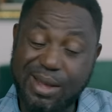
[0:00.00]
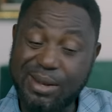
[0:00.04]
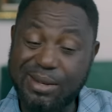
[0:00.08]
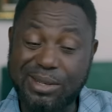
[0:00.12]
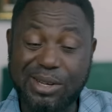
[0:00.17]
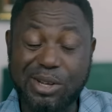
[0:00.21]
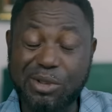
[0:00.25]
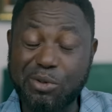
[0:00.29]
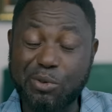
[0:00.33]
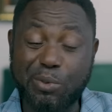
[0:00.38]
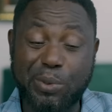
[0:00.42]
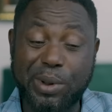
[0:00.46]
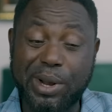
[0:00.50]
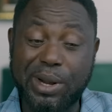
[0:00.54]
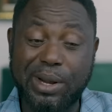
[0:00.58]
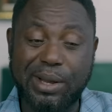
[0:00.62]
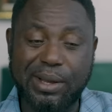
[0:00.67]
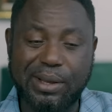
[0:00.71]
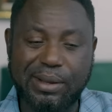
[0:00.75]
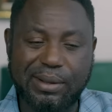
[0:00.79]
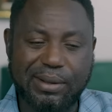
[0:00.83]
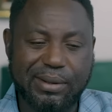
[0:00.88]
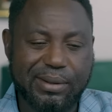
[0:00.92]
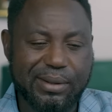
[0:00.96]
Not
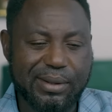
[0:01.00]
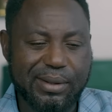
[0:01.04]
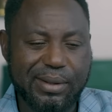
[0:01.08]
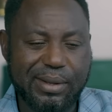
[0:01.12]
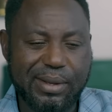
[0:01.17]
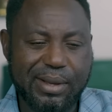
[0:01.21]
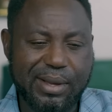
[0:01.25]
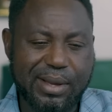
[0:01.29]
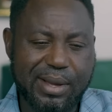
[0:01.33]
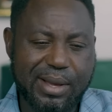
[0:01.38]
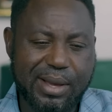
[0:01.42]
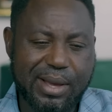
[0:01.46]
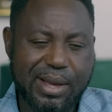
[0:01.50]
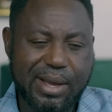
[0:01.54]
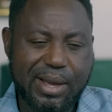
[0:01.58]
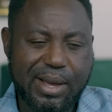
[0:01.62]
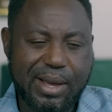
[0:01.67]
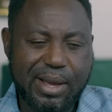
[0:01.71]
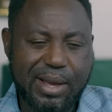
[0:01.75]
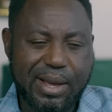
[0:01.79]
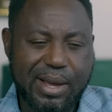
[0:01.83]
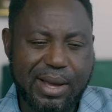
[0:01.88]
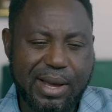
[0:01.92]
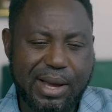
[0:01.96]
really.
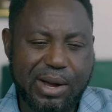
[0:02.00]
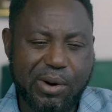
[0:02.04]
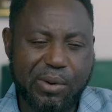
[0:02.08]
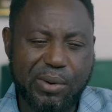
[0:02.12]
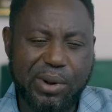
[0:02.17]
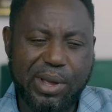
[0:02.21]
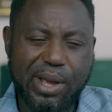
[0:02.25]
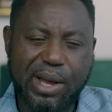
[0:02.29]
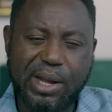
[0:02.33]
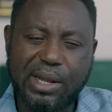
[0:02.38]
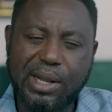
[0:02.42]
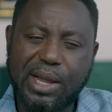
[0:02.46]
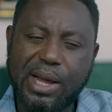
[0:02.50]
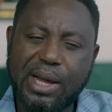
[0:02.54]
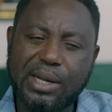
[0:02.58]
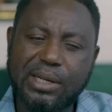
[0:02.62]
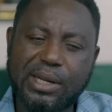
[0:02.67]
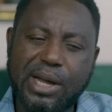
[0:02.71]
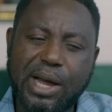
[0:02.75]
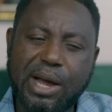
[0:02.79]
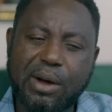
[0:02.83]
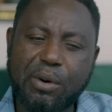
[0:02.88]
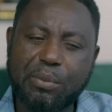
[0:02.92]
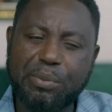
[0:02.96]
I only allowed
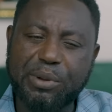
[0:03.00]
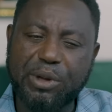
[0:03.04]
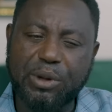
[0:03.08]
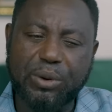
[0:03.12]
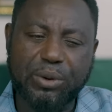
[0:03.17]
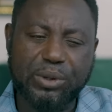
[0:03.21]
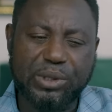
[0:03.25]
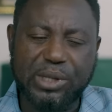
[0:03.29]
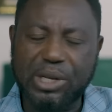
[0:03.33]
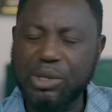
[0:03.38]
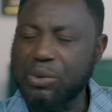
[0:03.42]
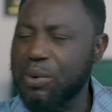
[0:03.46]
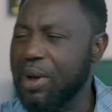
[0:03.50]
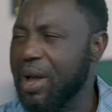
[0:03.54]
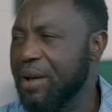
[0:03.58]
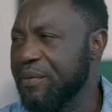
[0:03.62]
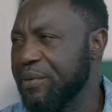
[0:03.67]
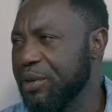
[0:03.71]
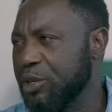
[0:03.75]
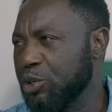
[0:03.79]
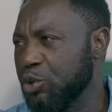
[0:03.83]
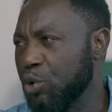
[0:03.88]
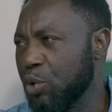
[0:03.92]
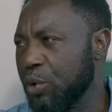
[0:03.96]
her because I don't have
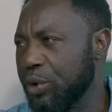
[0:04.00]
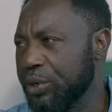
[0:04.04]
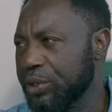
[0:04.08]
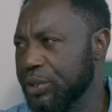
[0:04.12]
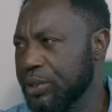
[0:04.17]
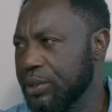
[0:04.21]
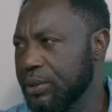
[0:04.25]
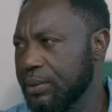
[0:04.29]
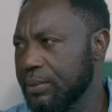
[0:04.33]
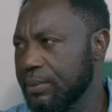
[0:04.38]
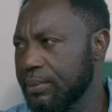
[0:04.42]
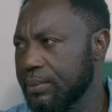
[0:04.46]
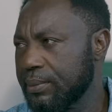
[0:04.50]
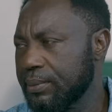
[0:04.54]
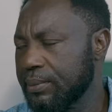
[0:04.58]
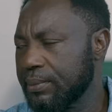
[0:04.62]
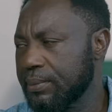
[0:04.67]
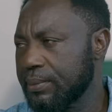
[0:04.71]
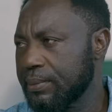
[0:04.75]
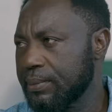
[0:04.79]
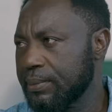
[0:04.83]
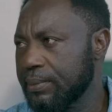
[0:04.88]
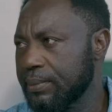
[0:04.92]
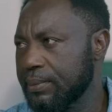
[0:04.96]
a choice.
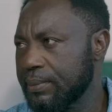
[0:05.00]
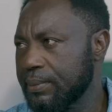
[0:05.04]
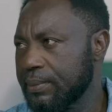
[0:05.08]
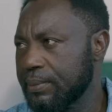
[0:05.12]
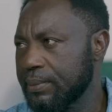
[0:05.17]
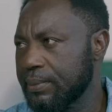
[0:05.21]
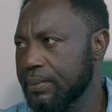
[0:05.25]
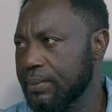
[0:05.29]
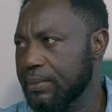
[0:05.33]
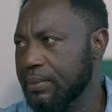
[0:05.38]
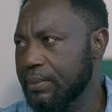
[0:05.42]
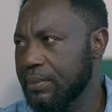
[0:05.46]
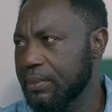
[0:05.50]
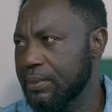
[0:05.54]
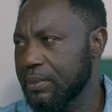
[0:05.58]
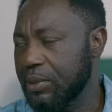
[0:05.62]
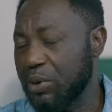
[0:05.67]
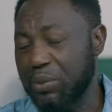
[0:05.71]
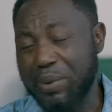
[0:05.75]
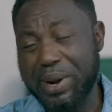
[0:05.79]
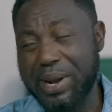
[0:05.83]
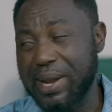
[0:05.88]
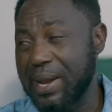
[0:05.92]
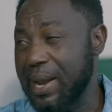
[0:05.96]

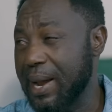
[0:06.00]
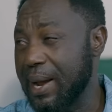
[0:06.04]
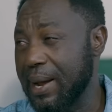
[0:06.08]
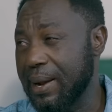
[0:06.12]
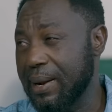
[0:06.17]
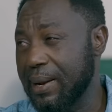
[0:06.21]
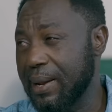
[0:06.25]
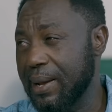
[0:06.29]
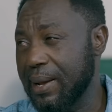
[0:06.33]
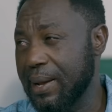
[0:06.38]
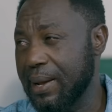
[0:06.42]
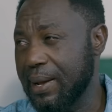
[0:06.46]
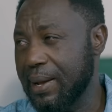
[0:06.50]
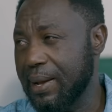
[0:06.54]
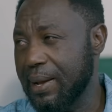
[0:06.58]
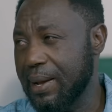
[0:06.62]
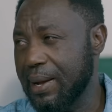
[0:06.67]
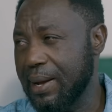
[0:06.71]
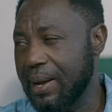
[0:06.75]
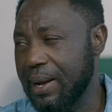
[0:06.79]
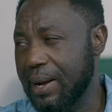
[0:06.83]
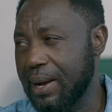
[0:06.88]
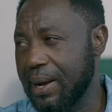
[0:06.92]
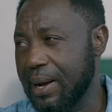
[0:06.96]
Right now,
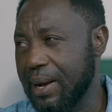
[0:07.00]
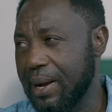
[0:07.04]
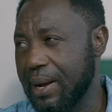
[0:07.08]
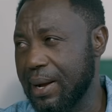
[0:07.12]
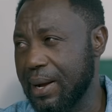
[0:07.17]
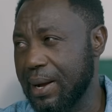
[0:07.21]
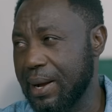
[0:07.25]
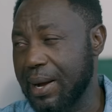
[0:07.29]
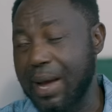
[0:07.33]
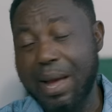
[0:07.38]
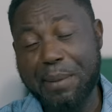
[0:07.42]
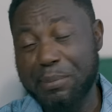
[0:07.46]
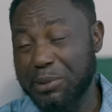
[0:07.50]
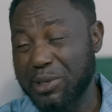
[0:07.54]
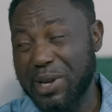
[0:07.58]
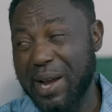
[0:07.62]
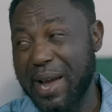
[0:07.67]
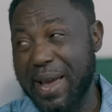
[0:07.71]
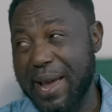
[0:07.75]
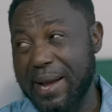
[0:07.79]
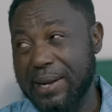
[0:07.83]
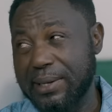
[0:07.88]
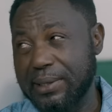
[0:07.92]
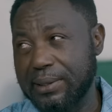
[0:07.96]
I'm
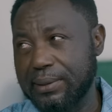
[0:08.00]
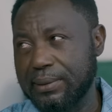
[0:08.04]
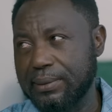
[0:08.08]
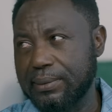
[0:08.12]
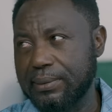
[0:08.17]
tired.